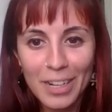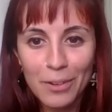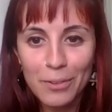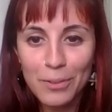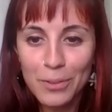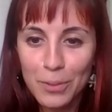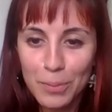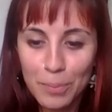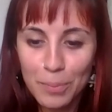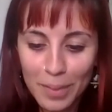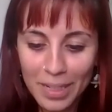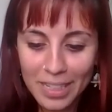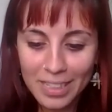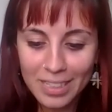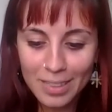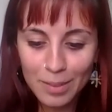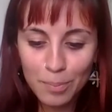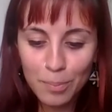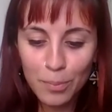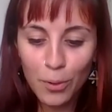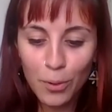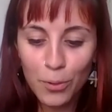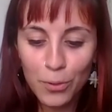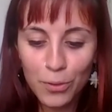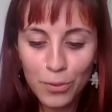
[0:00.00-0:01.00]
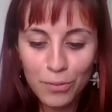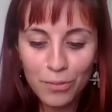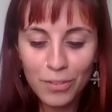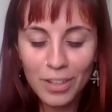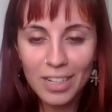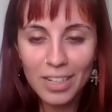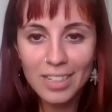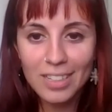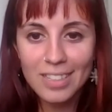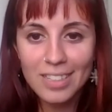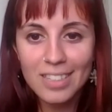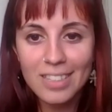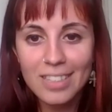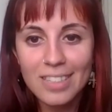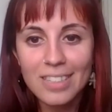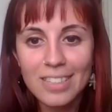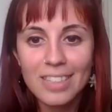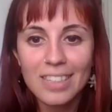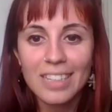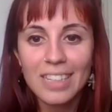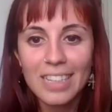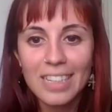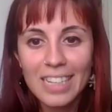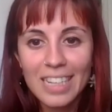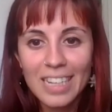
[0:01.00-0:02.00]
now to mix both
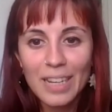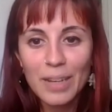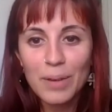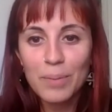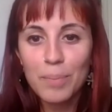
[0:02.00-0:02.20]
fields,